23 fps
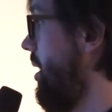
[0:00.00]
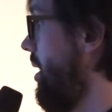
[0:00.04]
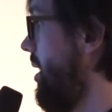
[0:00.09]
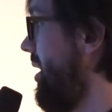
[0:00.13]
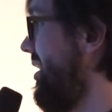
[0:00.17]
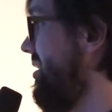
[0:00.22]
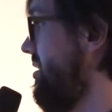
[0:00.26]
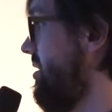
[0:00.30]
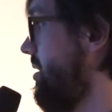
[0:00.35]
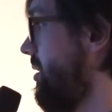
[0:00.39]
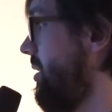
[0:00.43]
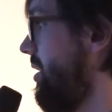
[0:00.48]

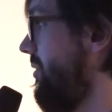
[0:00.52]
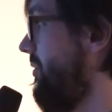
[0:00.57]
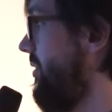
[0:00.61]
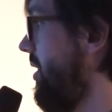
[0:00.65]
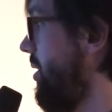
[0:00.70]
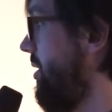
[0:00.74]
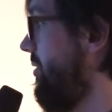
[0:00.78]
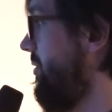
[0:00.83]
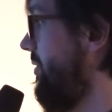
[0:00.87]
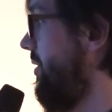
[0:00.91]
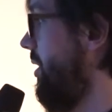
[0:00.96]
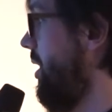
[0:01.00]
easily
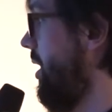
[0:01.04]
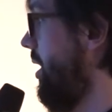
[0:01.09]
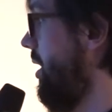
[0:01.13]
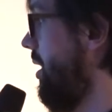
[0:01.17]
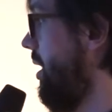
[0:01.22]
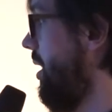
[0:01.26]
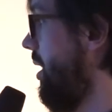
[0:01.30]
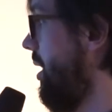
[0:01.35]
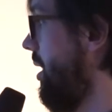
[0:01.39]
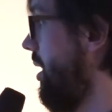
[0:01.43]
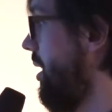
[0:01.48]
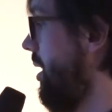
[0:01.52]
verify
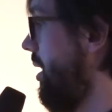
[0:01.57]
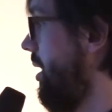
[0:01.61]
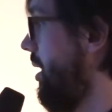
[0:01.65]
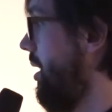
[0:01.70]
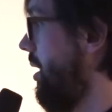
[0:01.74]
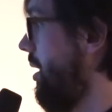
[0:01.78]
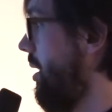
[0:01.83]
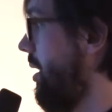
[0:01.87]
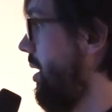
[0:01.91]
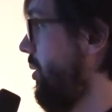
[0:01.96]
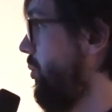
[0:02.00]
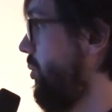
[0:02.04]

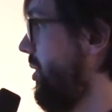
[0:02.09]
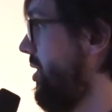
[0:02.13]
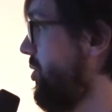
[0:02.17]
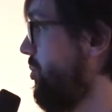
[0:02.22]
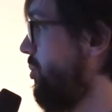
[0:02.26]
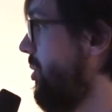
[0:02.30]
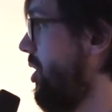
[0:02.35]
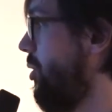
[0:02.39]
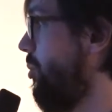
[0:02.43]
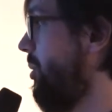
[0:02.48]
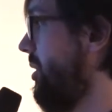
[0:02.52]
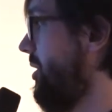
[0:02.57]
at which
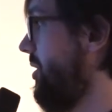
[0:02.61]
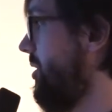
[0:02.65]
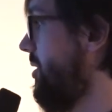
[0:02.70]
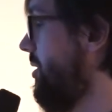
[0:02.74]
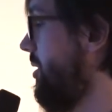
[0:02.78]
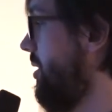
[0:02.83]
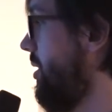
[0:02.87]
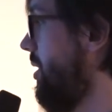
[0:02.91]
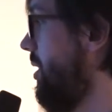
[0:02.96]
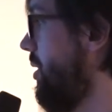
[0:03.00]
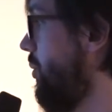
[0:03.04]
moment